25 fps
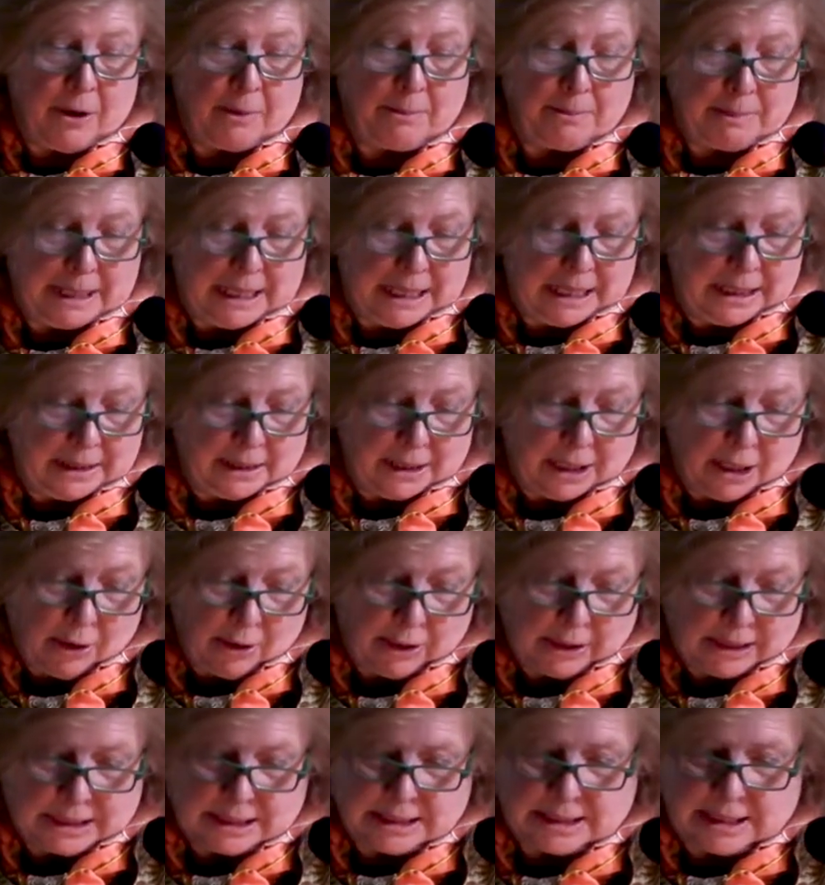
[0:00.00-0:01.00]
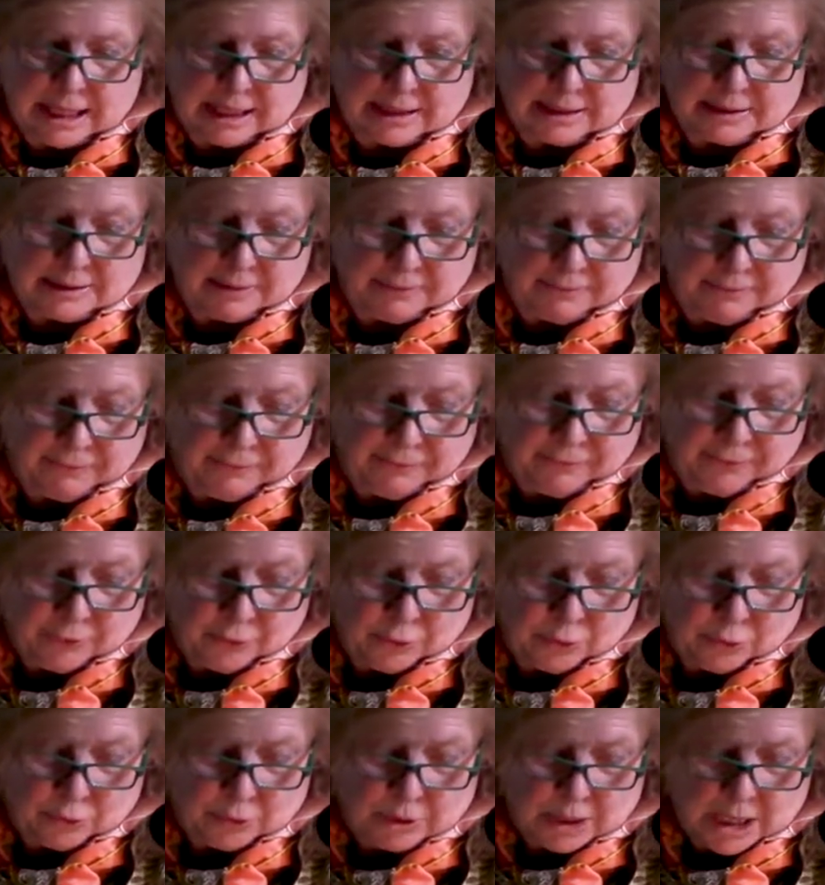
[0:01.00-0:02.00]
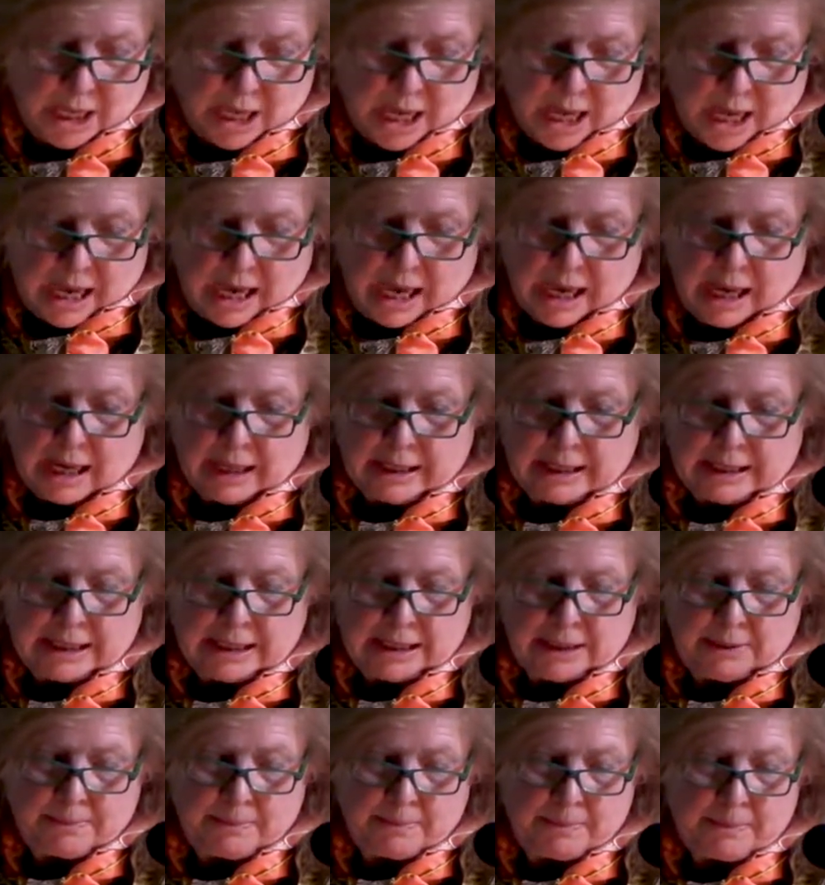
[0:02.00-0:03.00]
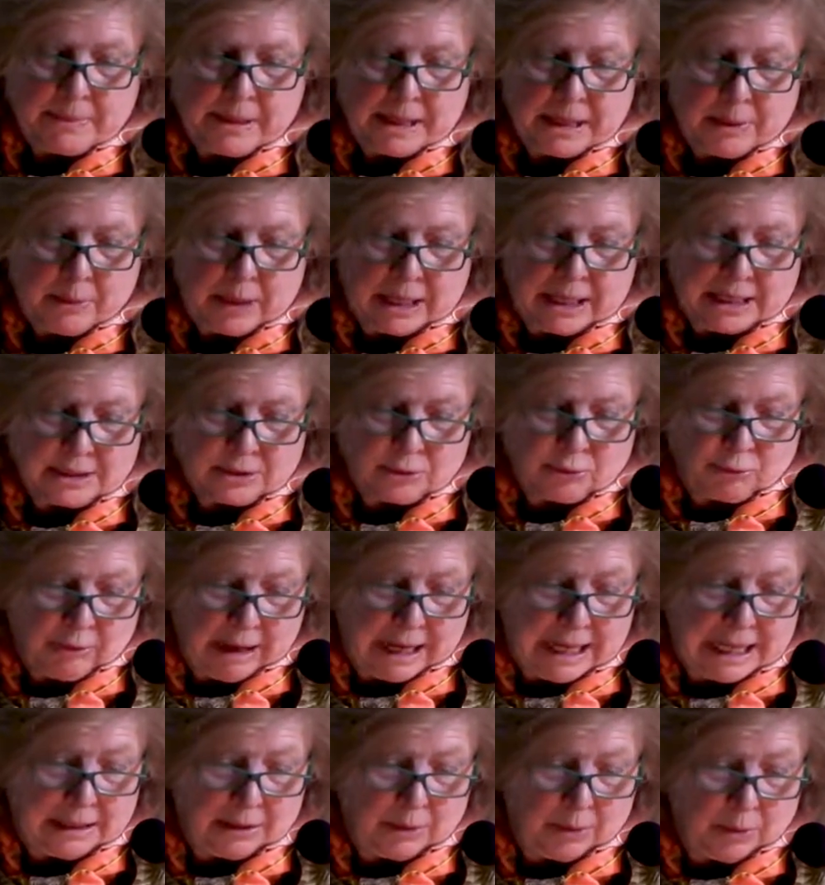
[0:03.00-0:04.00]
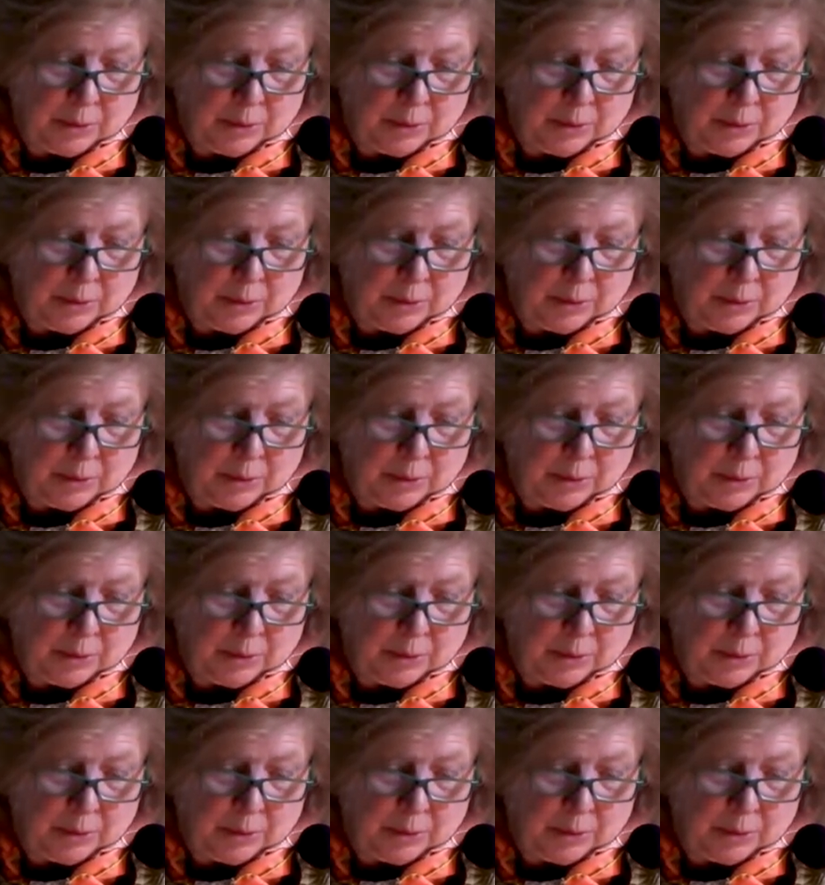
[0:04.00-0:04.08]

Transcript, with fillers: on being the architect of food. Uh, he his great